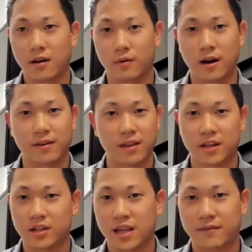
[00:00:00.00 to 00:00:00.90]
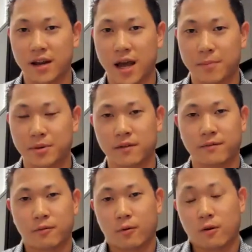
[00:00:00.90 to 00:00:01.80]
right? That they just have an appetite
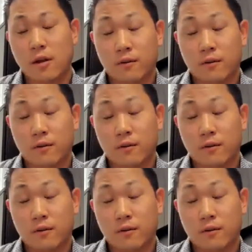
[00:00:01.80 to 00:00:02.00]
for.